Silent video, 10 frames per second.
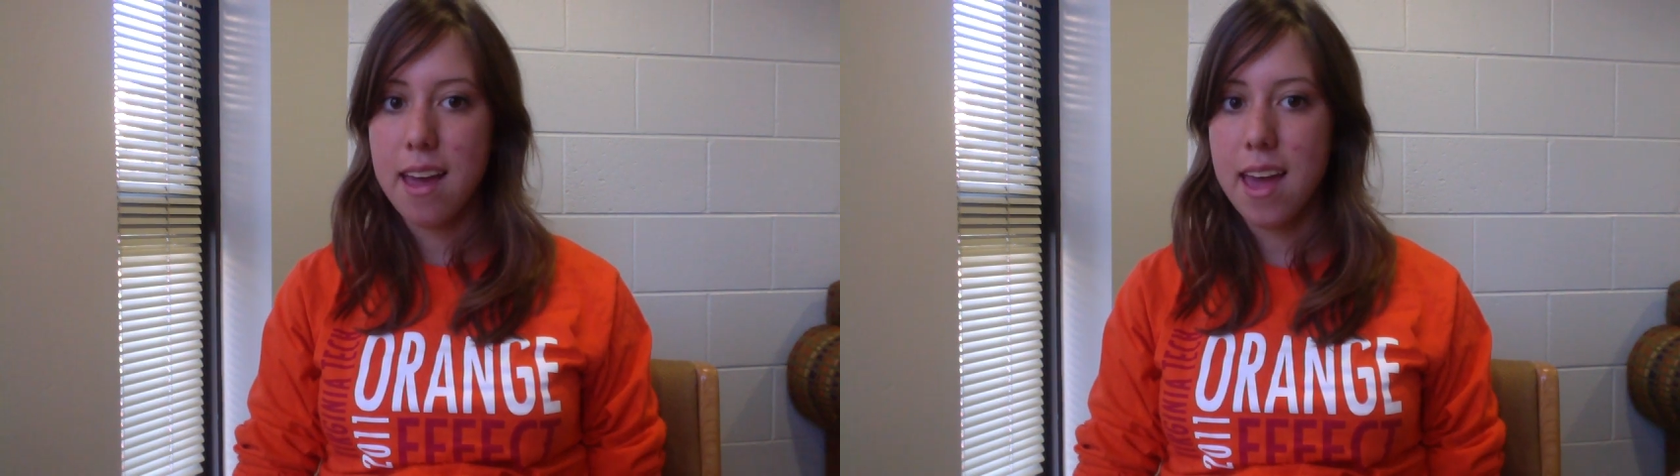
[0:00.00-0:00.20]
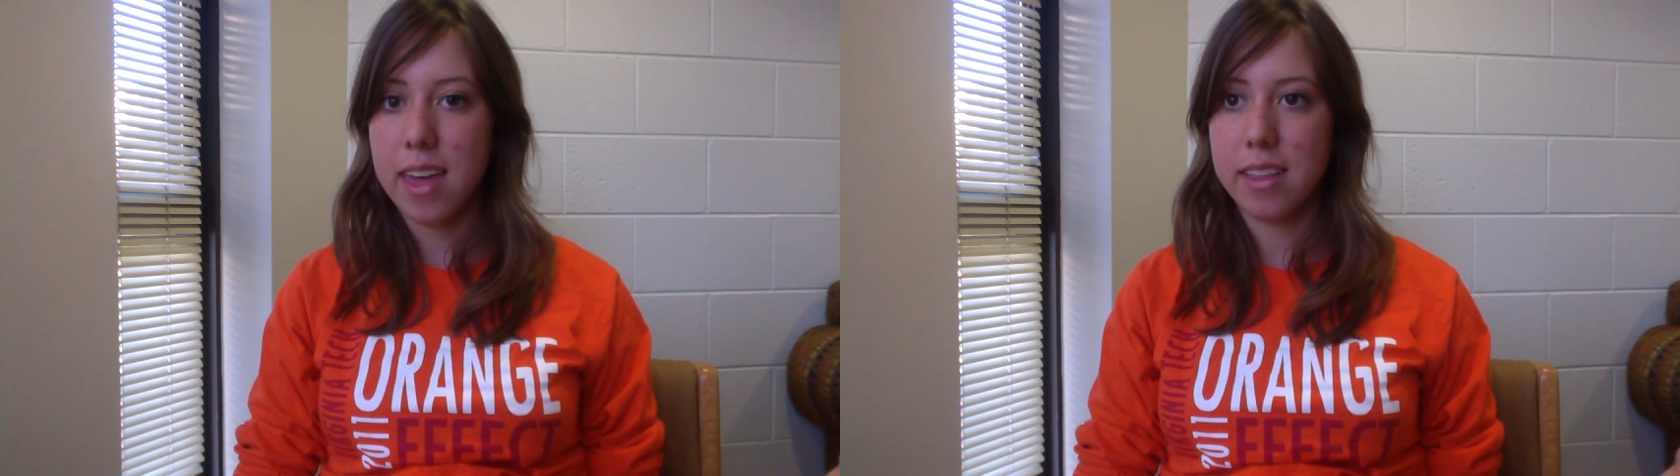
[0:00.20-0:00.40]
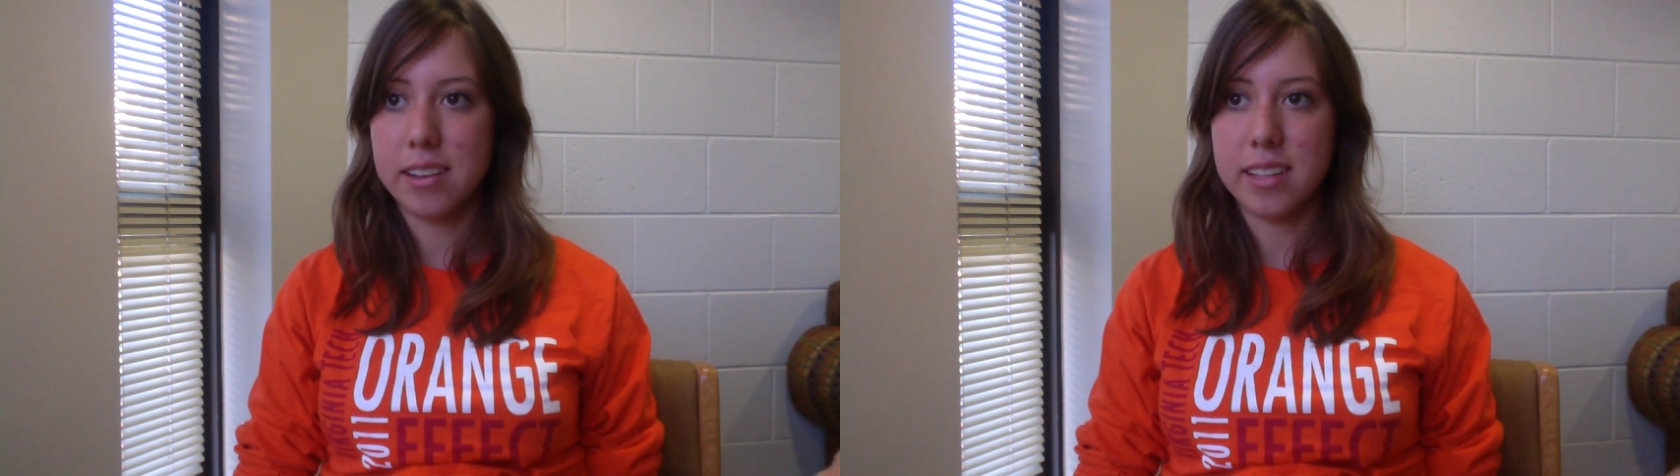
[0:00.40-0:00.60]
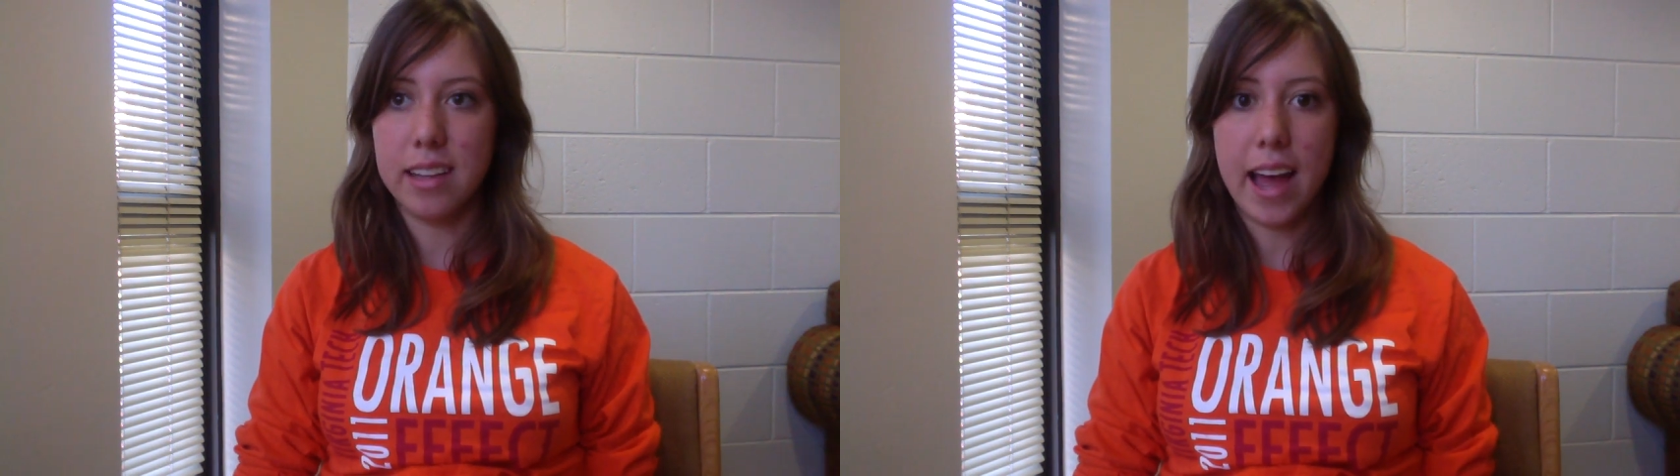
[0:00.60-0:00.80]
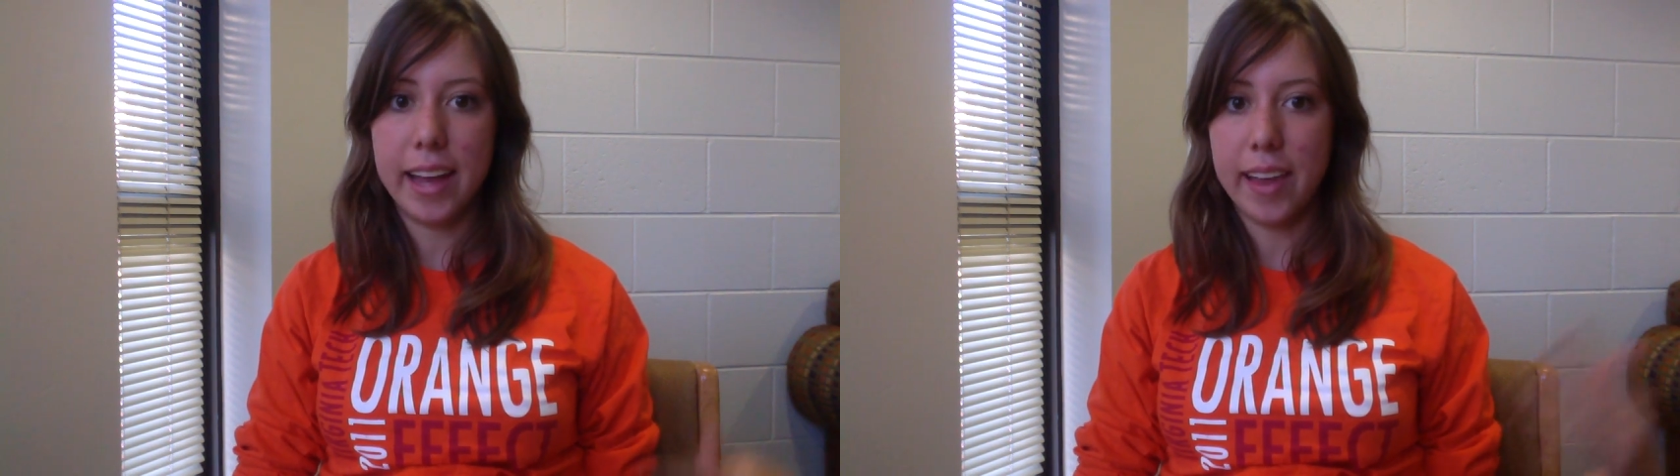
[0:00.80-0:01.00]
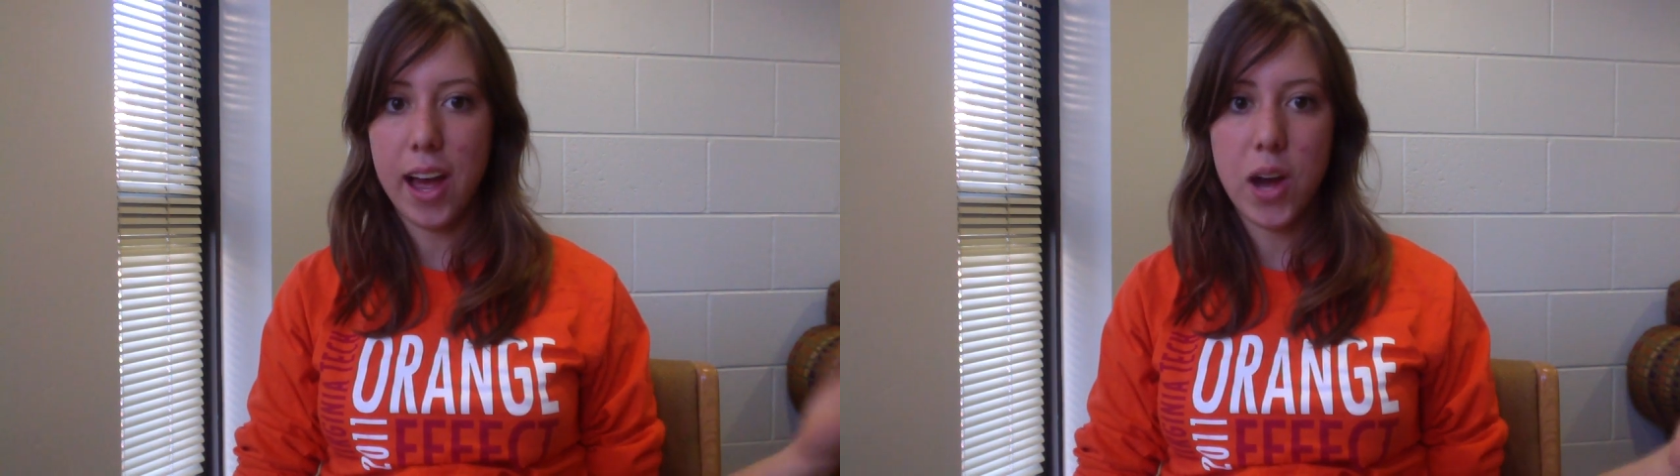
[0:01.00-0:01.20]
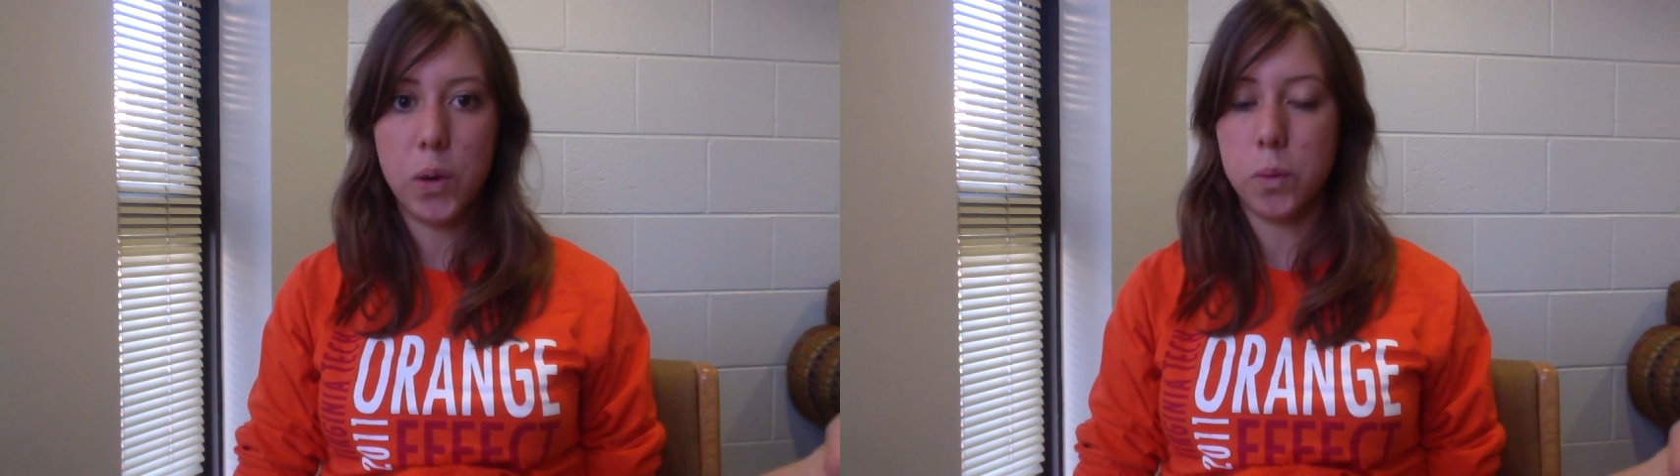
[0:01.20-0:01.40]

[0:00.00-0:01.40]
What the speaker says: Hey There Delilah,